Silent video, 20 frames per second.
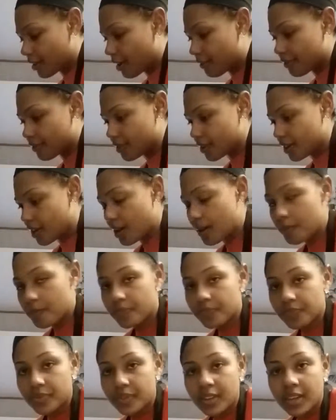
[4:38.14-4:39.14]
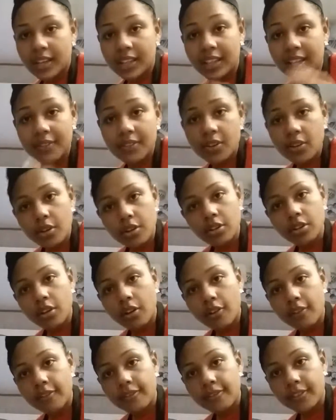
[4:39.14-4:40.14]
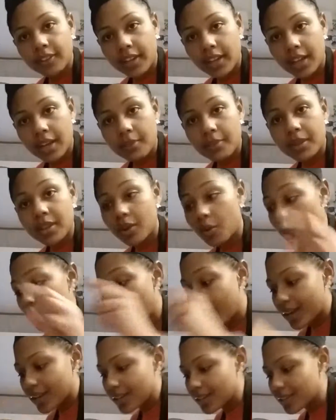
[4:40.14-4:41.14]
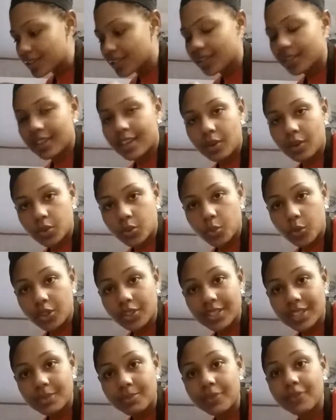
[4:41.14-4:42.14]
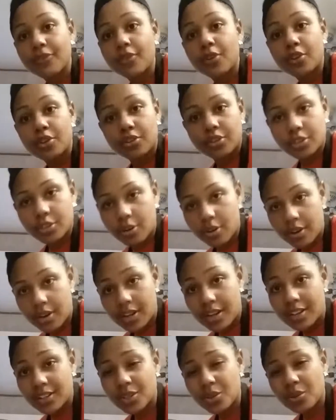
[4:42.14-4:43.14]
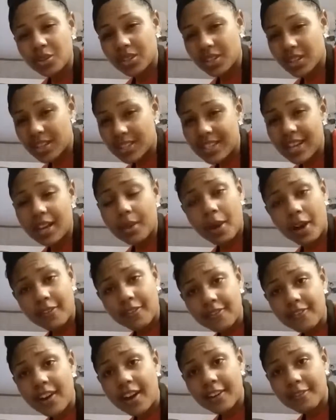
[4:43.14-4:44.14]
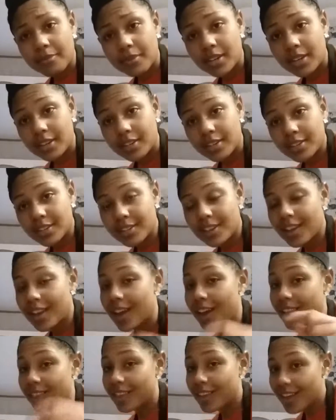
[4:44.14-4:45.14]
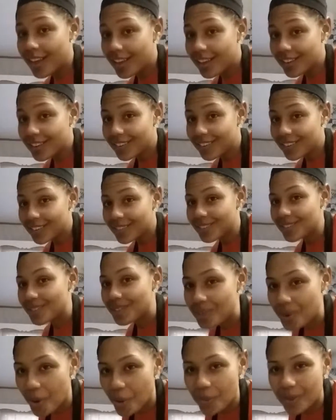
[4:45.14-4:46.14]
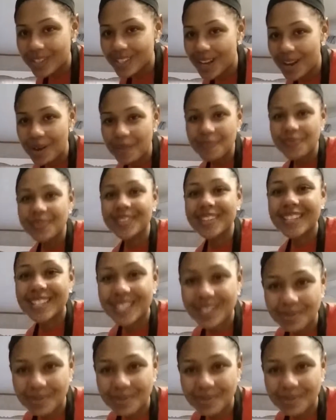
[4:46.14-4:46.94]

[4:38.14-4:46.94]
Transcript: it up, leave it on a low flame, and then wait until it gets wilted before you stir it in. So it's going to take about 5 minutes. And then you know what's up, the